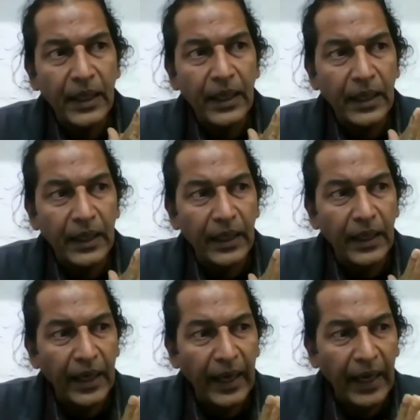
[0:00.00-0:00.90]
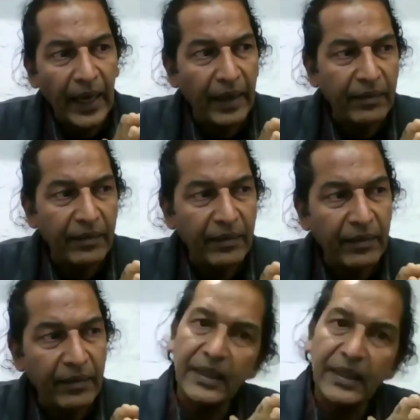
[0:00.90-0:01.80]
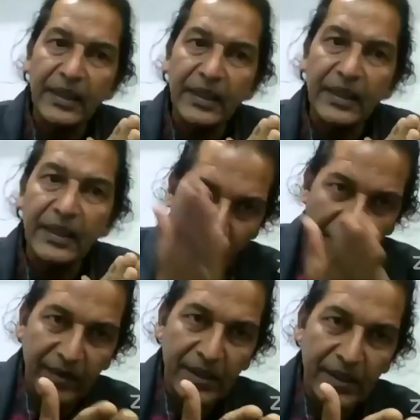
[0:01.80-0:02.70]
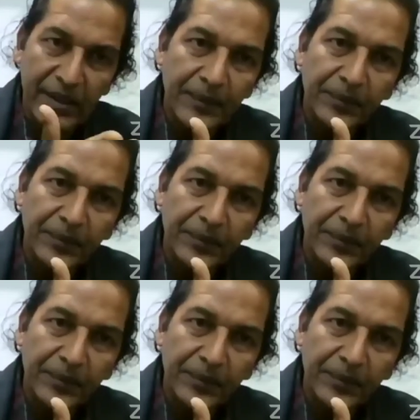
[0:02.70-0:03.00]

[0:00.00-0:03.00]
have a certain time of harvest